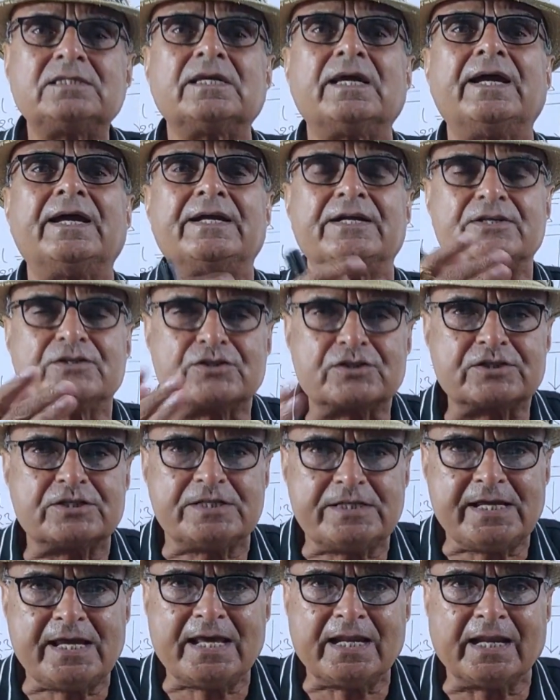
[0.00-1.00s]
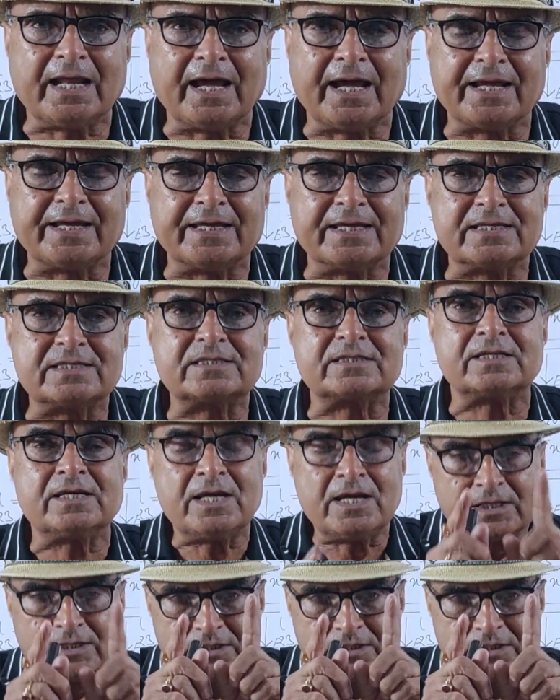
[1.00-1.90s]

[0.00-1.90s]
and Cl ions.